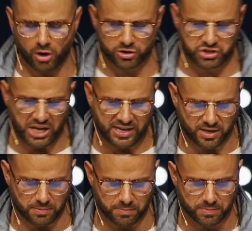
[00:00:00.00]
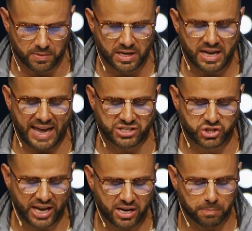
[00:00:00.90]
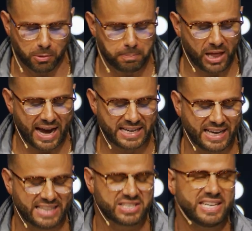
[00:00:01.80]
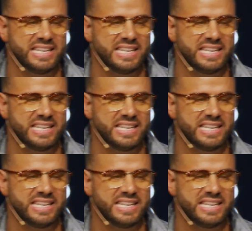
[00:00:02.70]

or Jacob?" And Jacob replied, "It's